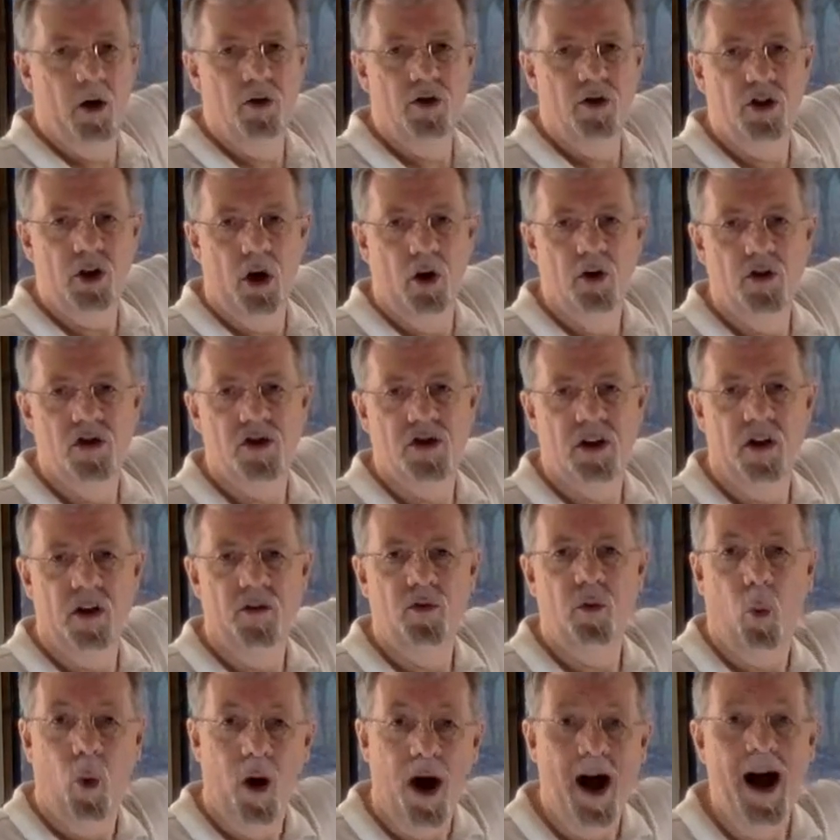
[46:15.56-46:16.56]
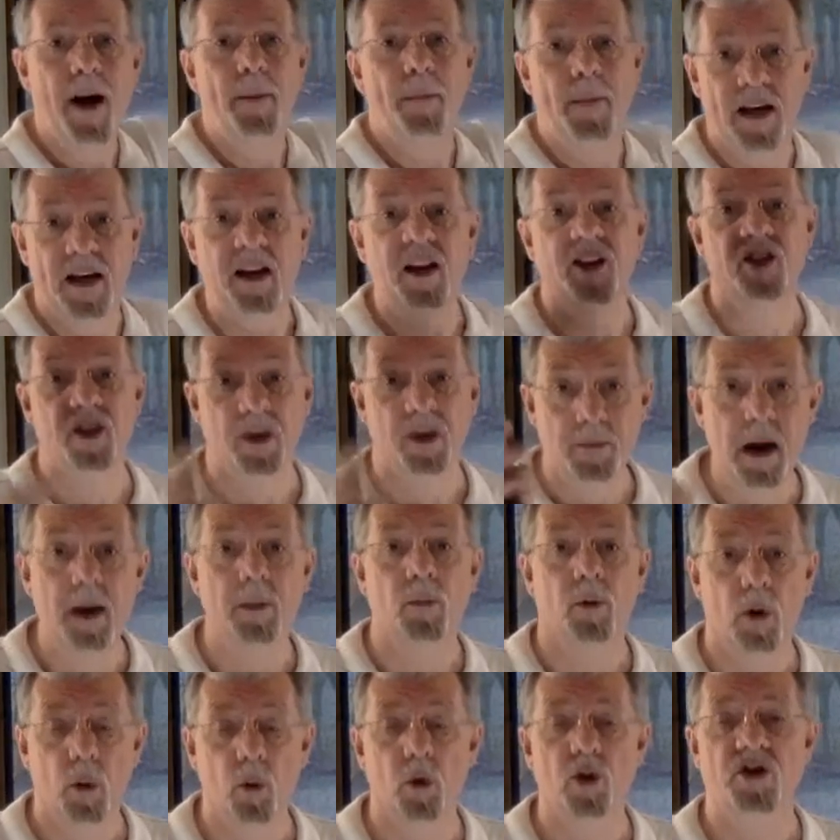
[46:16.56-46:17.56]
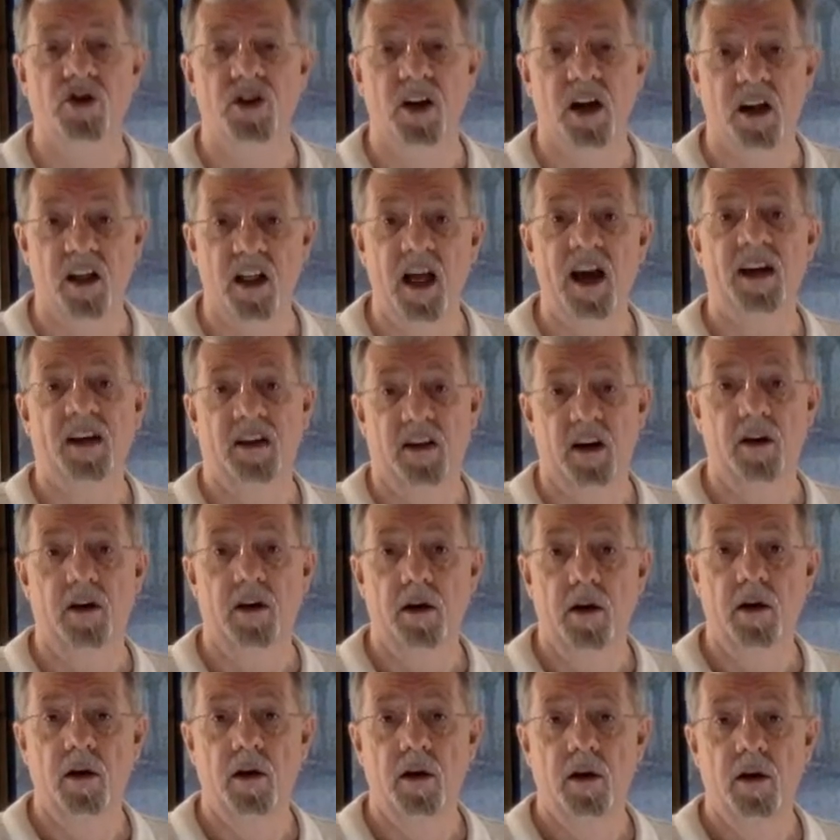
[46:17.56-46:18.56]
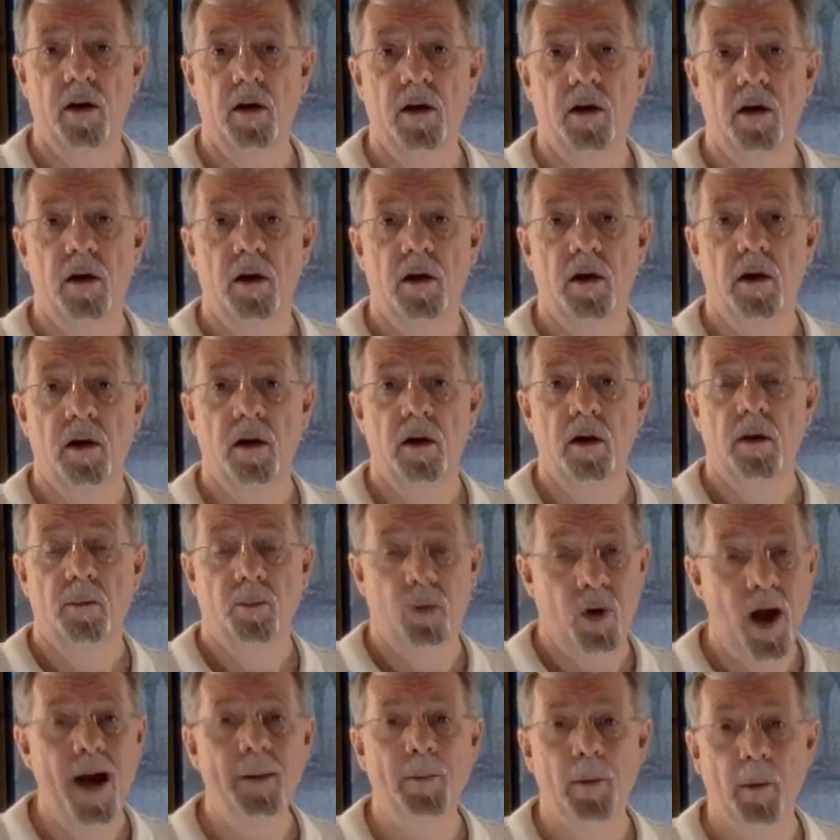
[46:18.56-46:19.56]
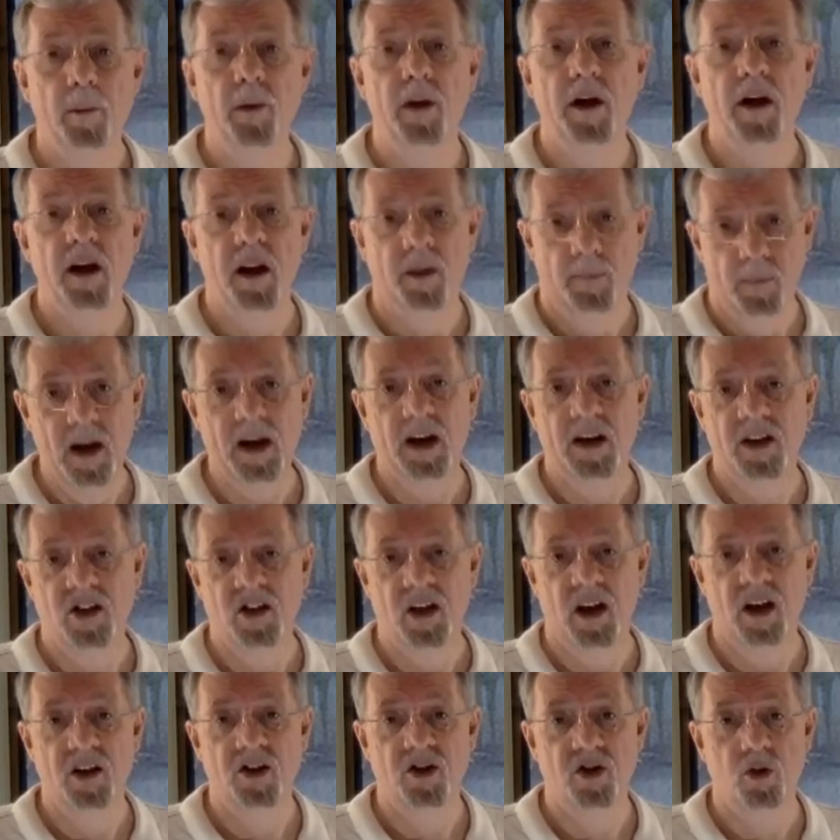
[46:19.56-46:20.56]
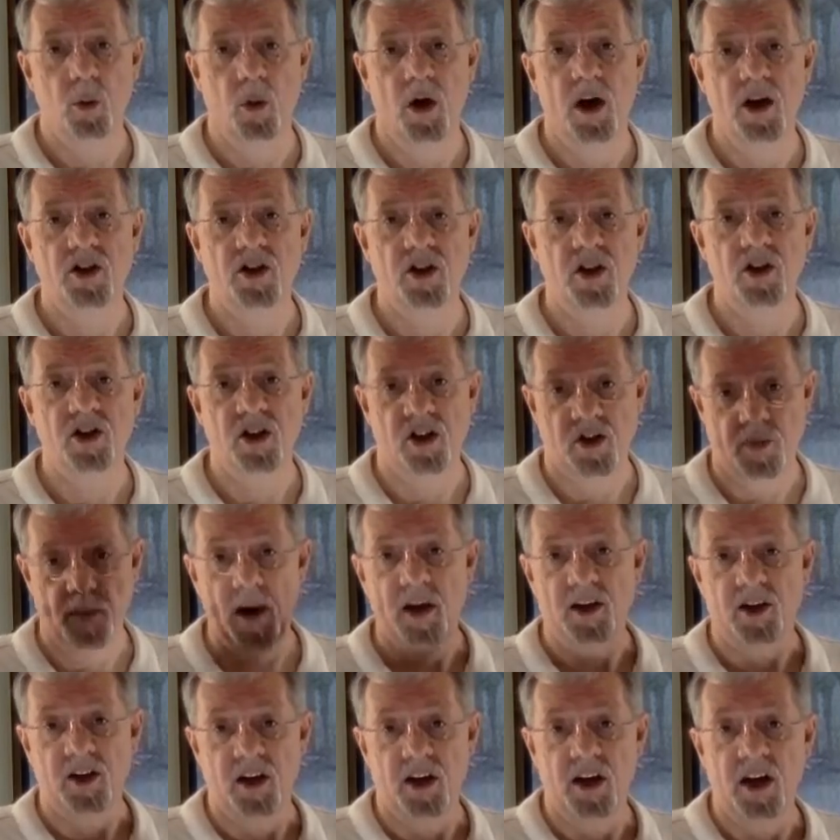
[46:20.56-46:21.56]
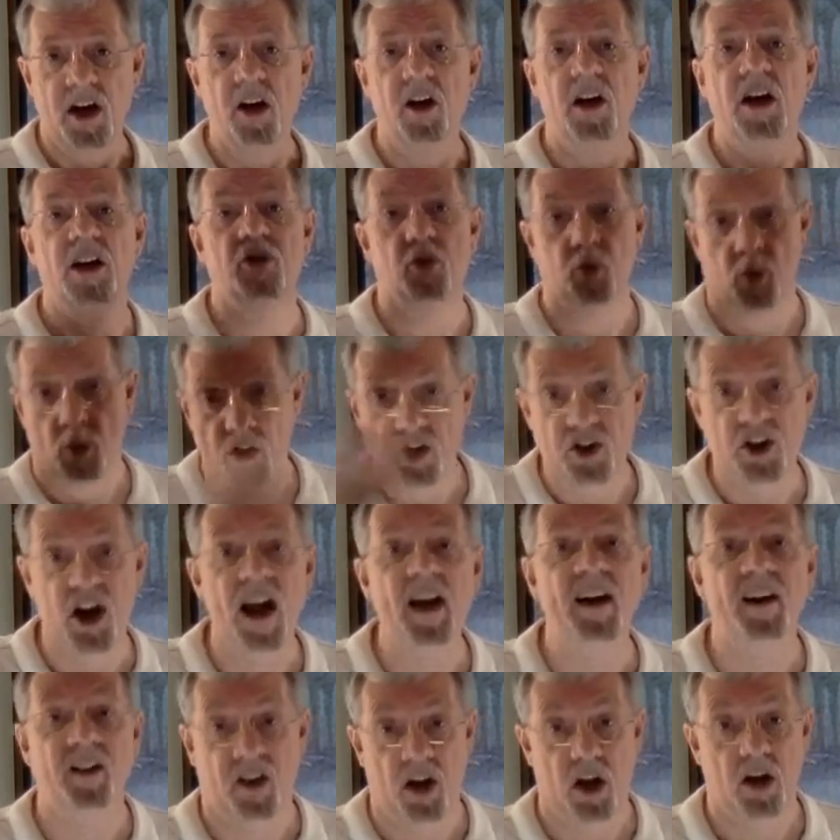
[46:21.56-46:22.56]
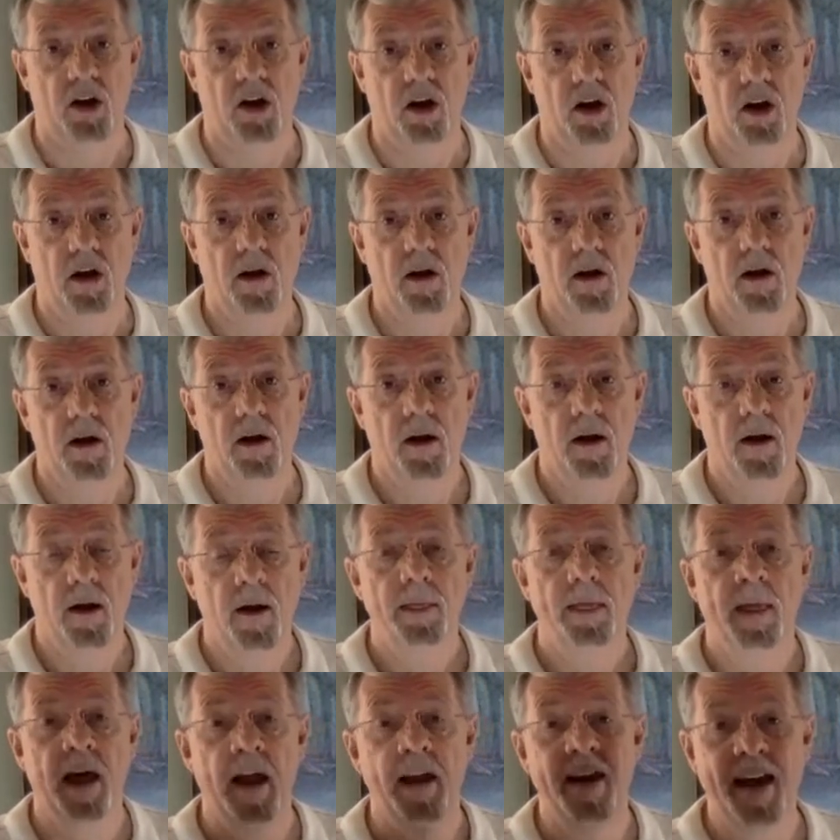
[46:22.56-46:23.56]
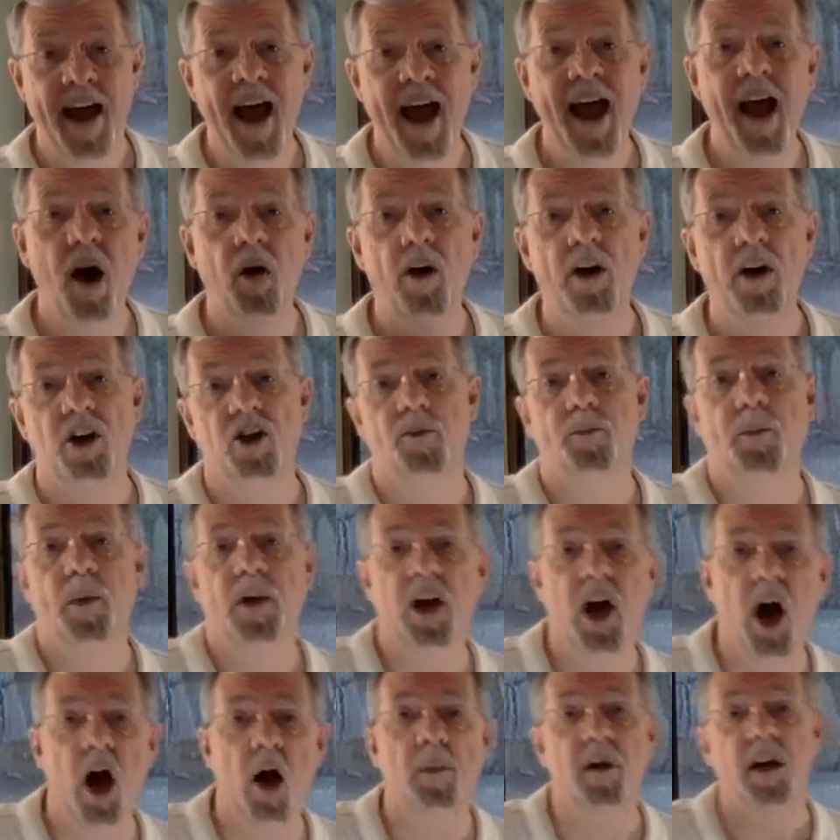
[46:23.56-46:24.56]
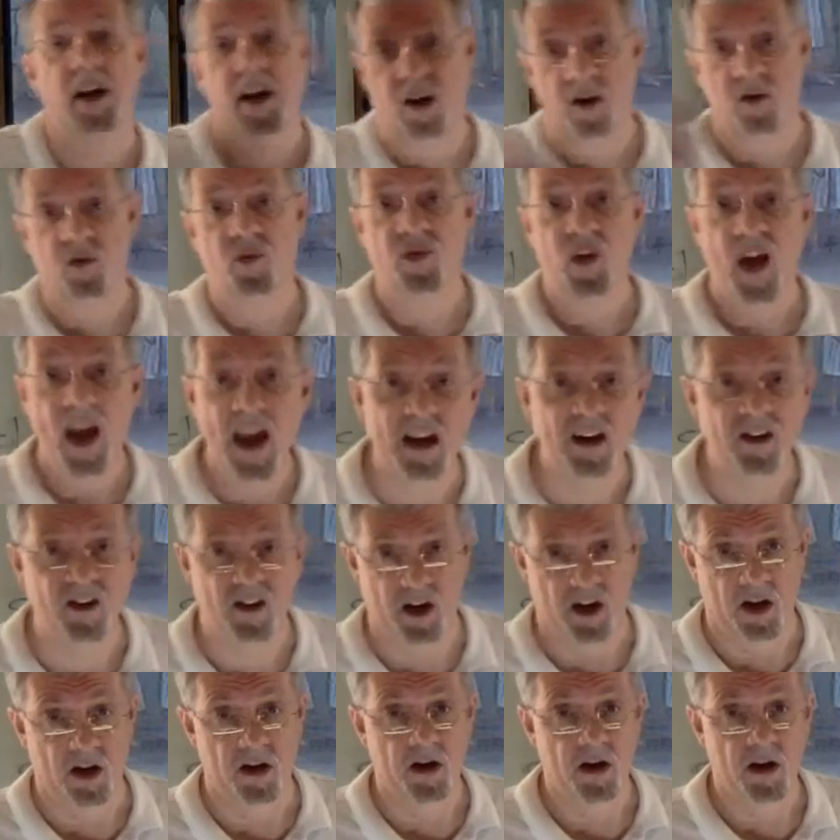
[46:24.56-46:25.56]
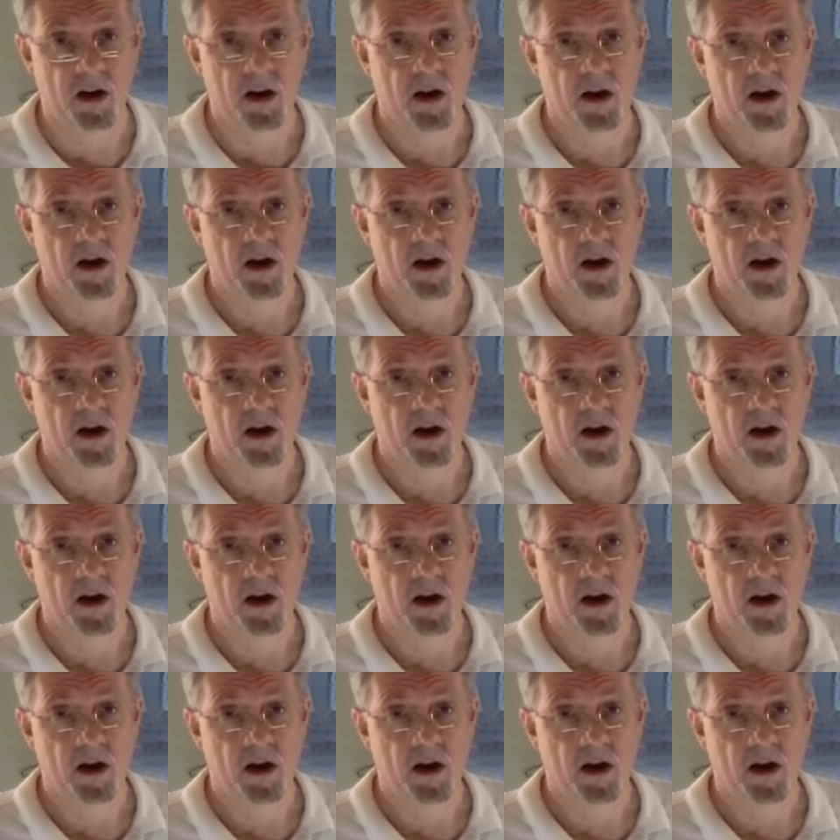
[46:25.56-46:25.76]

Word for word: know Joseph, why? Because the memory was neglected. Probably in many situations, especially here, it's rejected. And now it has become infected